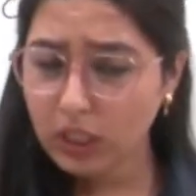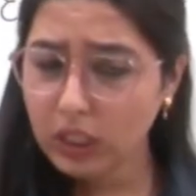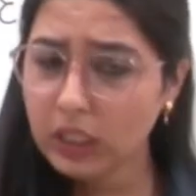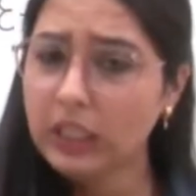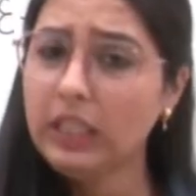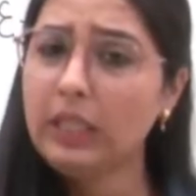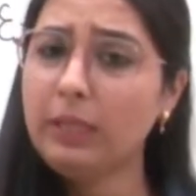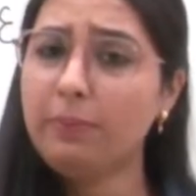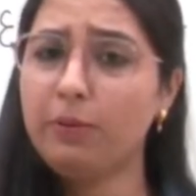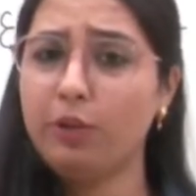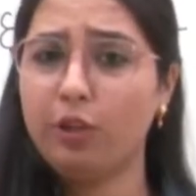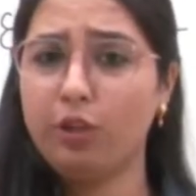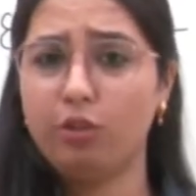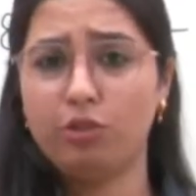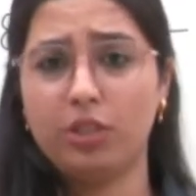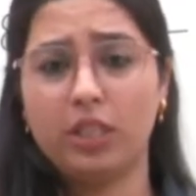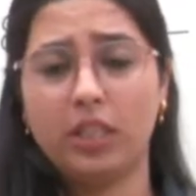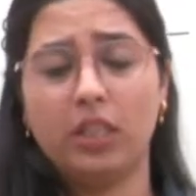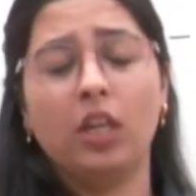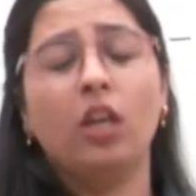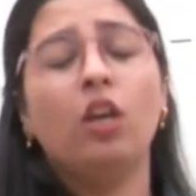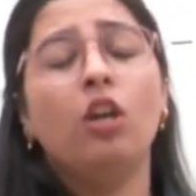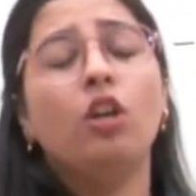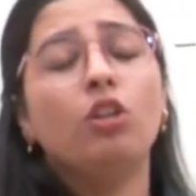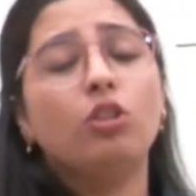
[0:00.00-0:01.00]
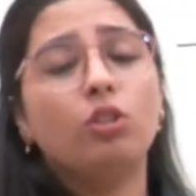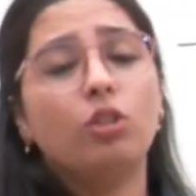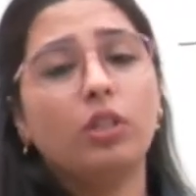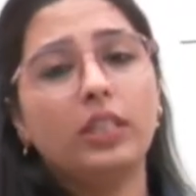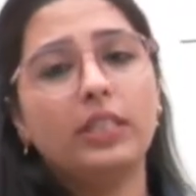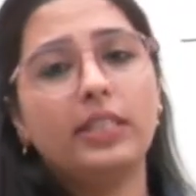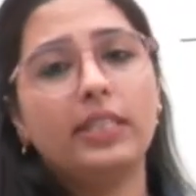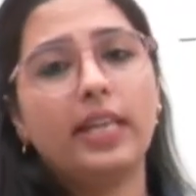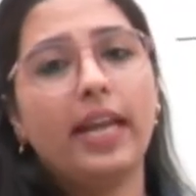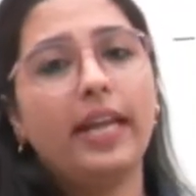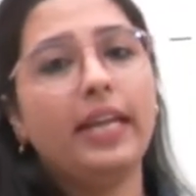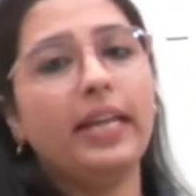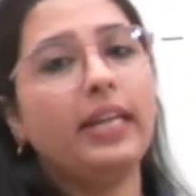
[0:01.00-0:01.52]
reproducing. So
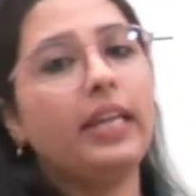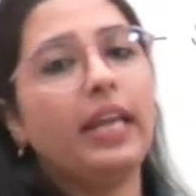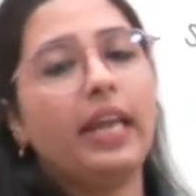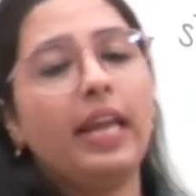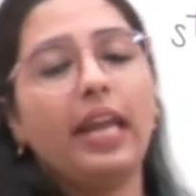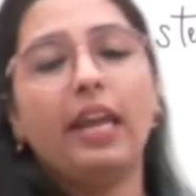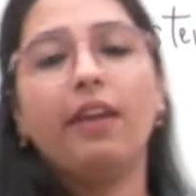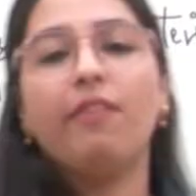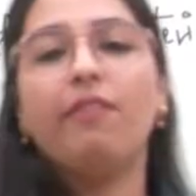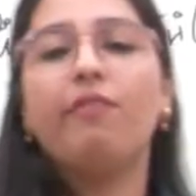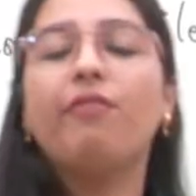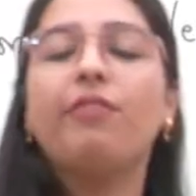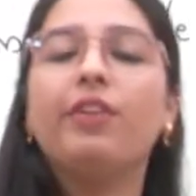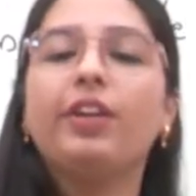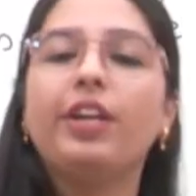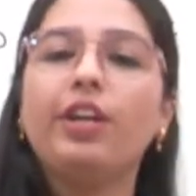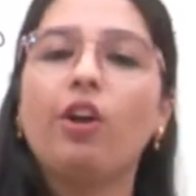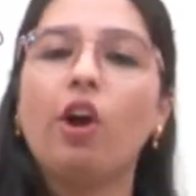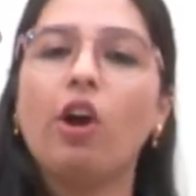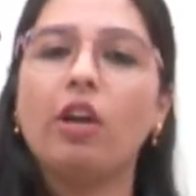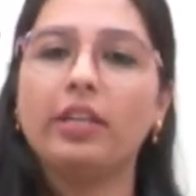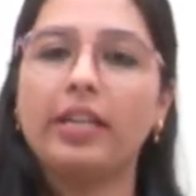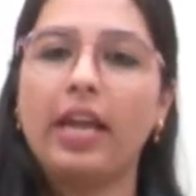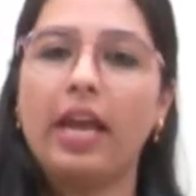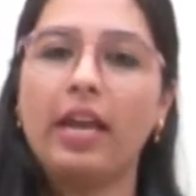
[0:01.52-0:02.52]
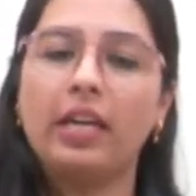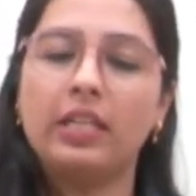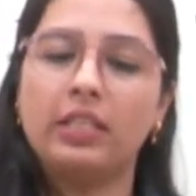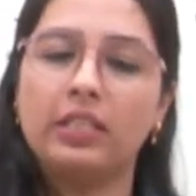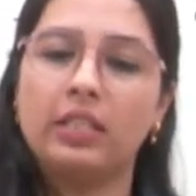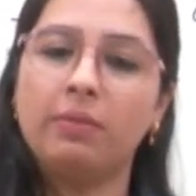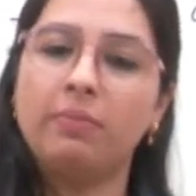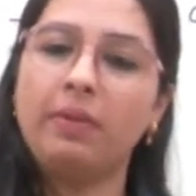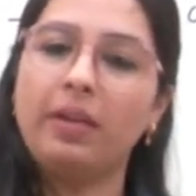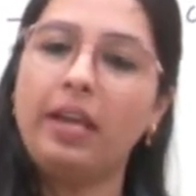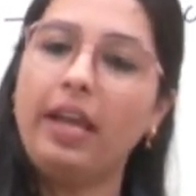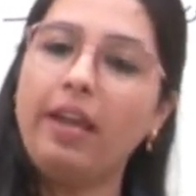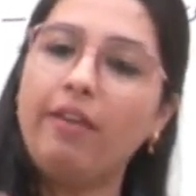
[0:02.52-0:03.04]
it's like every organism,